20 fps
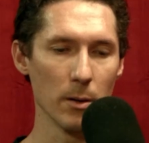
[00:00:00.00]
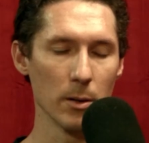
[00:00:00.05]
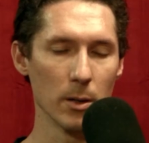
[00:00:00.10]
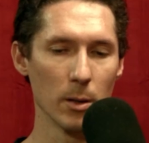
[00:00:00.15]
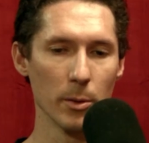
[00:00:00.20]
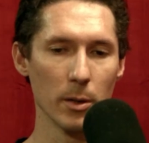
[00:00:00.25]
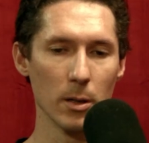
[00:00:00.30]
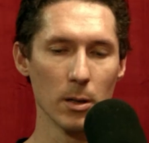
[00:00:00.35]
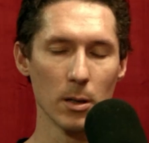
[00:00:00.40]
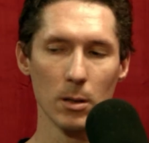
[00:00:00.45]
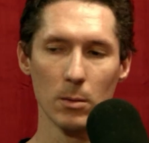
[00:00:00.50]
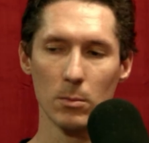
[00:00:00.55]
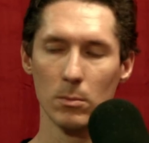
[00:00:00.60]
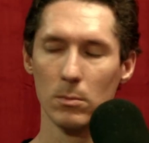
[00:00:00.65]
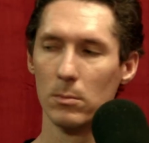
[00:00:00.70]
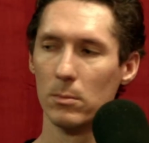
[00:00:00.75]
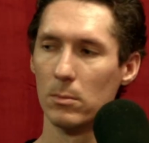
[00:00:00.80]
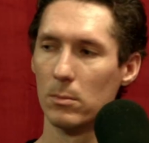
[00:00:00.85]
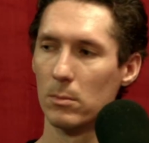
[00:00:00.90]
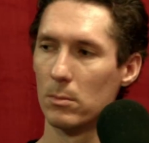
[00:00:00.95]
Here we come.
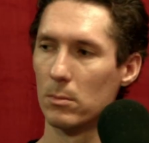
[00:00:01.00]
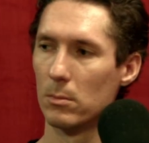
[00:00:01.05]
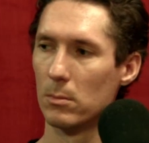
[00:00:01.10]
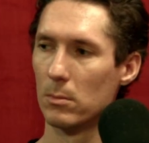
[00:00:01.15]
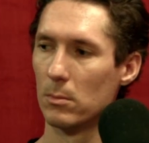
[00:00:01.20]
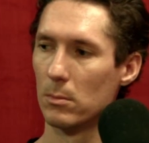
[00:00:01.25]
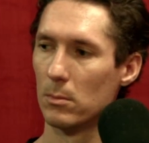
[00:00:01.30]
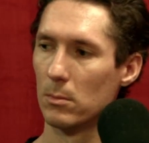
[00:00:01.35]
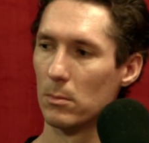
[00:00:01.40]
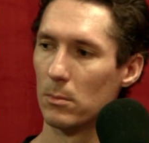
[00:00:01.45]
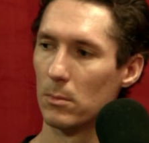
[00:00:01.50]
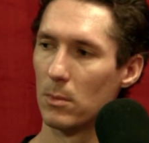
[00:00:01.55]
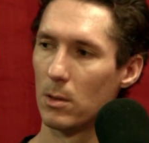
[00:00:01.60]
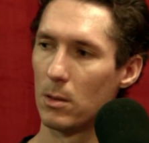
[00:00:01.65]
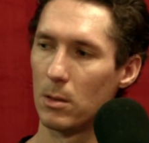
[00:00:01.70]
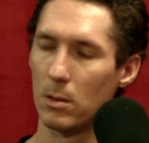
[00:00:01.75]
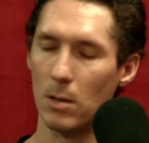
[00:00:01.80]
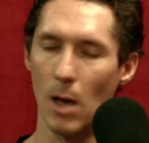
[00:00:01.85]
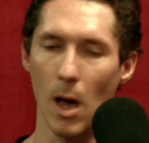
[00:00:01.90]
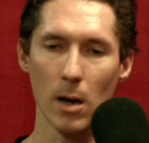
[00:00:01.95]

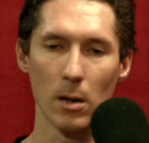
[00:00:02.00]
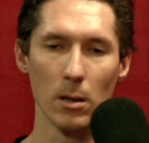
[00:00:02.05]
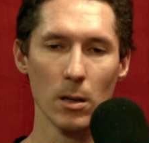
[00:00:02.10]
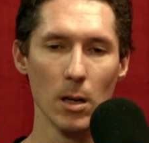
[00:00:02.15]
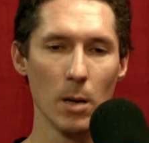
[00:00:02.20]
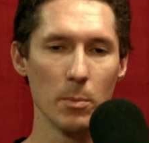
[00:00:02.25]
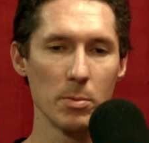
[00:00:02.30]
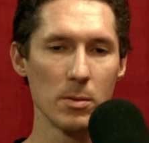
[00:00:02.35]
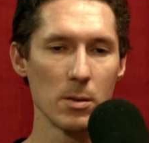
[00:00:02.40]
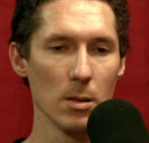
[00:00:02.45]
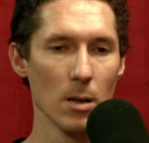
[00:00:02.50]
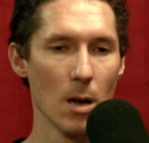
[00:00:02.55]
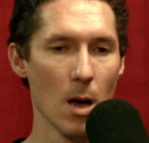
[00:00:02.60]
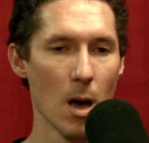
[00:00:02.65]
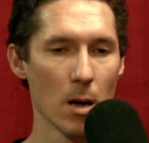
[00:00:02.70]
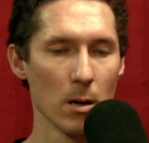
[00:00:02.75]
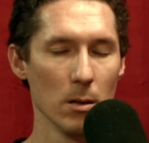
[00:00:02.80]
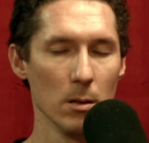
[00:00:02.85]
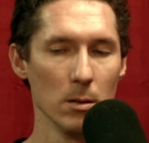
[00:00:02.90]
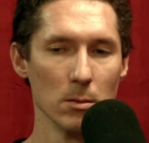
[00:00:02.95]
Yeah, we're coming to Seattle.
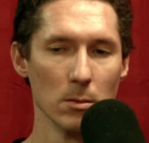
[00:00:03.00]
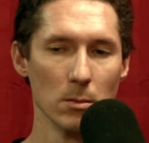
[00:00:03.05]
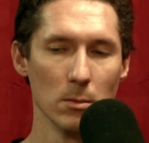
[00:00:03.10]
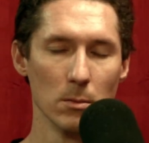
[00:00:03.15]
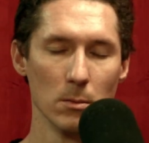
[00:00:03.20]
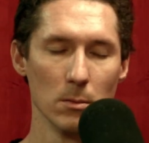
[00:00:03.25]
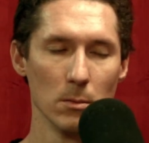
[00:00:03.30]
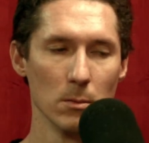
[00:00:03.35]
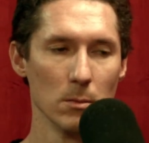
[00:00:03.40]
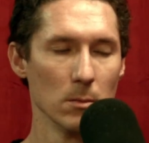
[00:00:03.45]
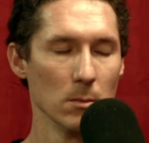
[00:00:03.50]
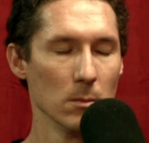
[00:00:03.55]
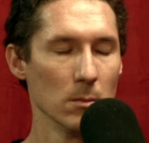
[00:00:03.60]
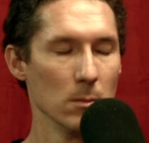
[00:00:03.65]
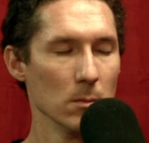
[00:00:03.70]
Seattle. Yeah, I just got